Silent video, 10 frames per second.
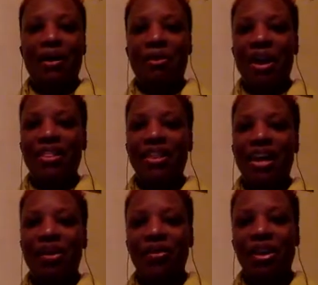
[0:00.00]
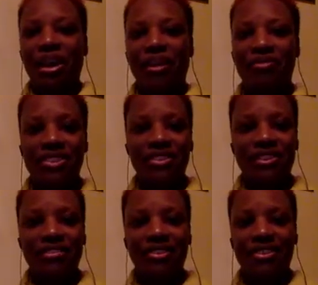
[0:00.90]
And then
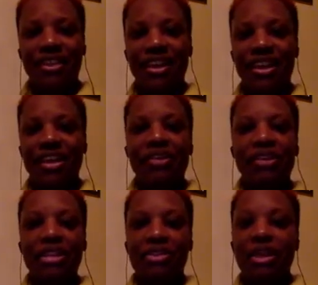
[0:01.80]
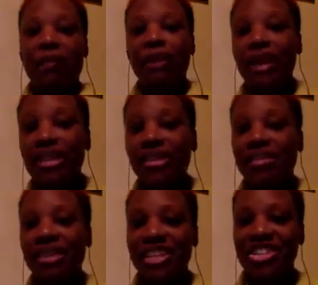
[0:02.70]
after Highgate All Age, and I passed common
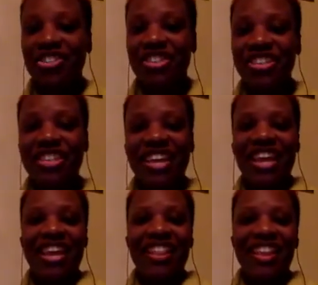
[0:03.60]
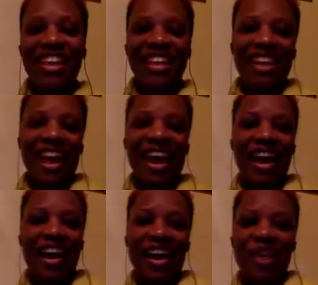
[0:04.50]
entrance, then
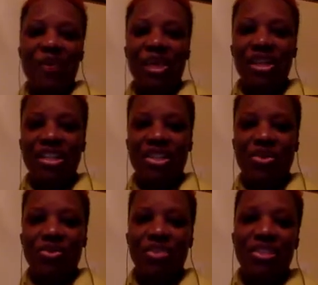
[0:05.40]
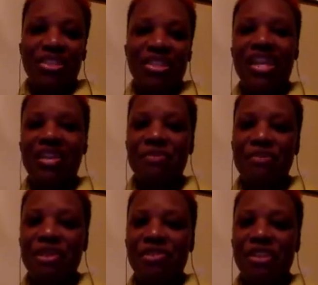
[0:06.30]
I went to St.
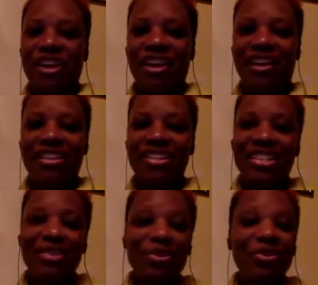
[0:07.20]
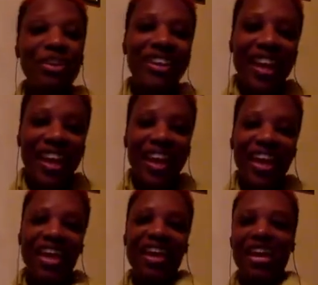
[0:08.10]
Mary High School. Yay!
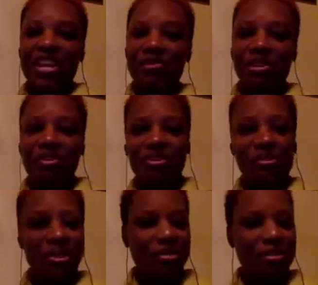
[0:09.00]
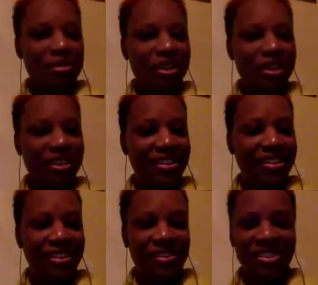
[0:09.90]
Anybody from St. Mary High in the
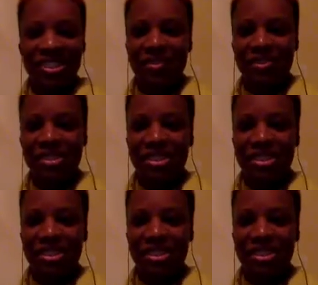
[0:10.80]
house? Let me see.